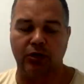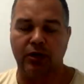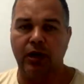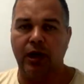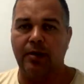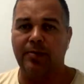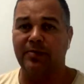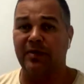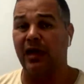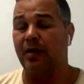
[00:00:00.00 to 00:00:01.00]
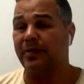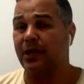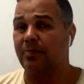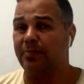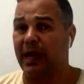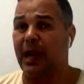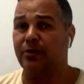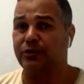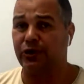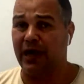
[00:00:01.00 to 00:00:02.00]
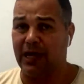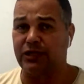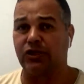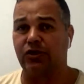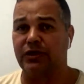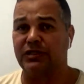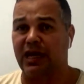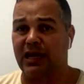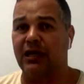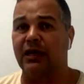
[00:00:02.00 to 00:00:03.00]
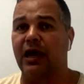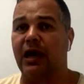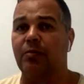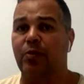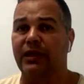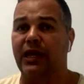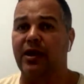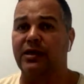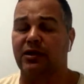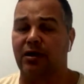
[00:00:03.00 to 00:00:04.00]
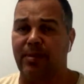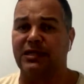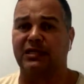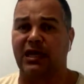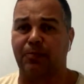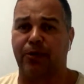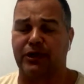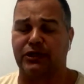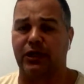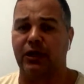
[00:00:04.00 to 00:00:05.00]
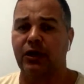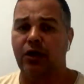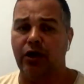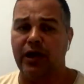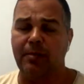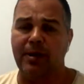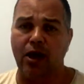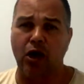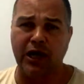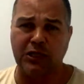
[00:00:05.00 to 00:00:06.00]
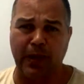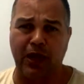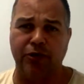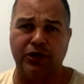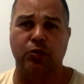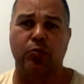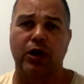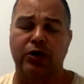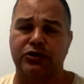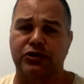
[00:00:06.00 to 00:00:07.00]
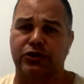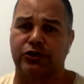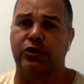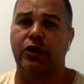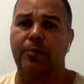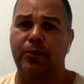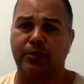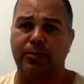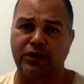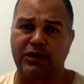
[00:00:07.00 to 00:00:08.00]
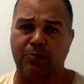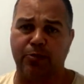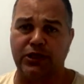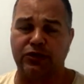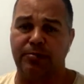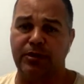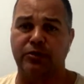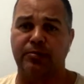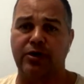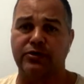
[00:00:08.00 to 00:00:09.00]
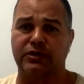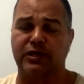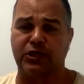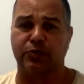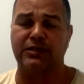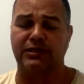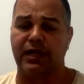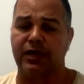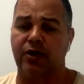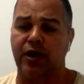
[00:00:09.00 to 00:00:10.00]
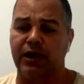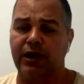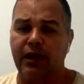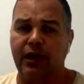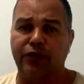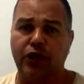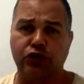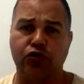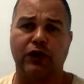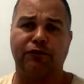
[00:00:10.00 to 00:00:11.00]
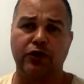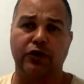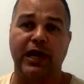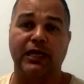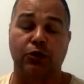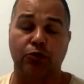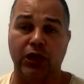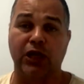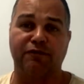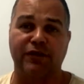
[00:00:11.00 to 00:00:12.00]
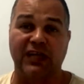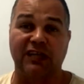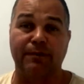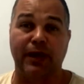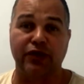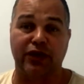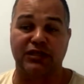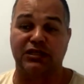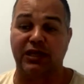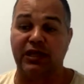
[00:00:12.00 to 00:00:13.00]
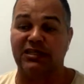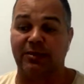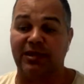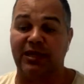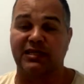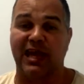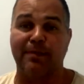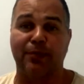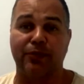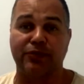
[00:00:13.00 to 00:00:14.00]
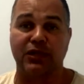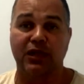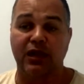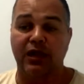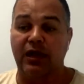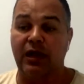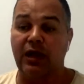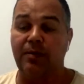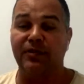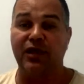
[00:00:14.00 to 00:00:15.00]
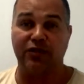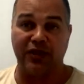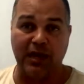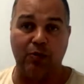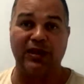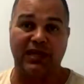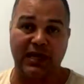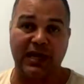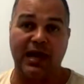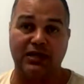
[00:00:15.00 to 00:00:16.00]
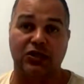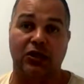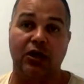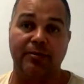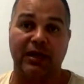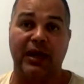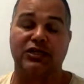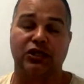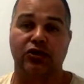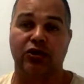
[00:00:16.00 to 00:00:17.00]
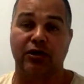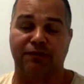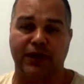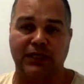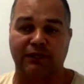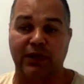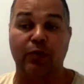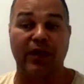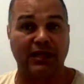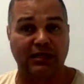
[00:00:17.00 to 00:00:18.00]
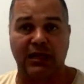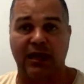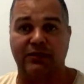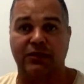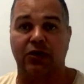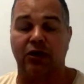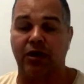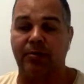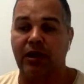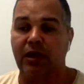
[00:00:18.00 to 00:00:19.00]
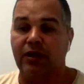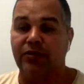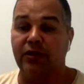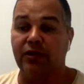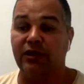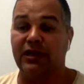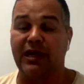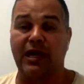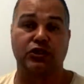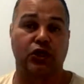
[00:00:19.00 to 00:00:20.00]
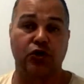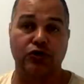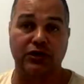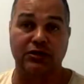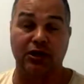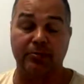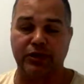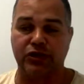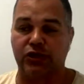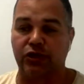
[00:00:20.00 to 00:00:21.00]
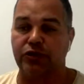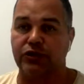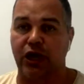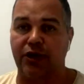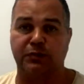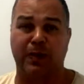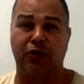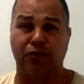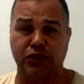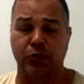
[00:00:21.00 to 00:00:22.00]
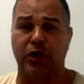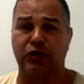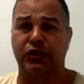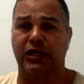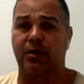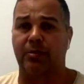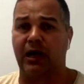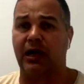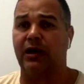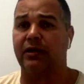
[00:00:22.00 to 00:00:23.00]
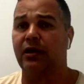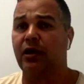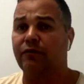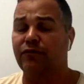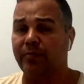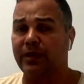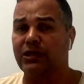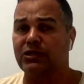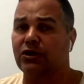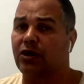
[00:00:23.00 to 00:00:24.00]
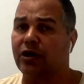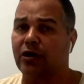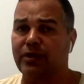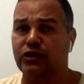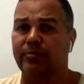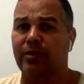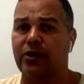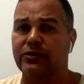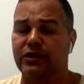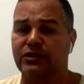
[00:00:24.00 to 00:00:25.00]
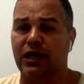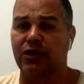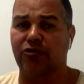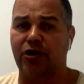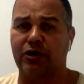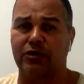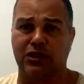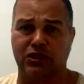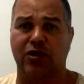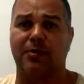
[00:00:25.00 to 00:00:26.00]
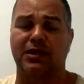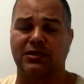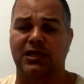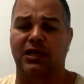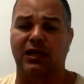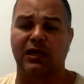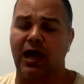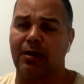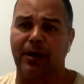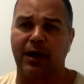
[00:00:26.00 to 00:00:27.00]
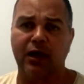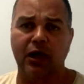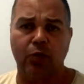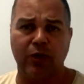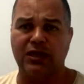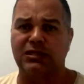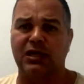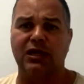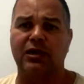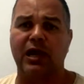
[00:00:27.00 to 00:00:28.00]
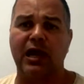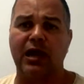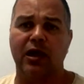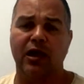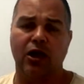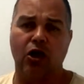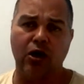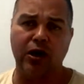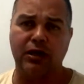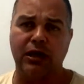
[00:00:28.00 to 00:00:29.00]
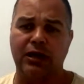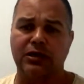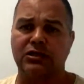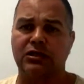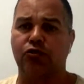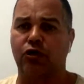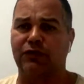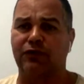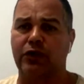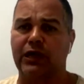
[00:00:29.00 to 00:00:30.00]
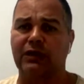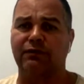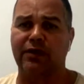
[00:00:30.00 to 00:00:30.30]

to uh, you know, be able to execute his kicking game when there's immense kick pressure on him. Now, I expect Christian Welch to put the most kick pressure on Mitchell Moses next Wednesday night. Those crossfield kicks are really effective, but you can see in some of the examples, um, you know, the when the kicker has time, he can execute it effectively. When he doesn't have time, the, the kick execution is a little bit skewed. So expect Christian Welch to come hard from the inside on Mitchell Moses and try to disrupt his kicking game. But we can see there high kicks, crossfield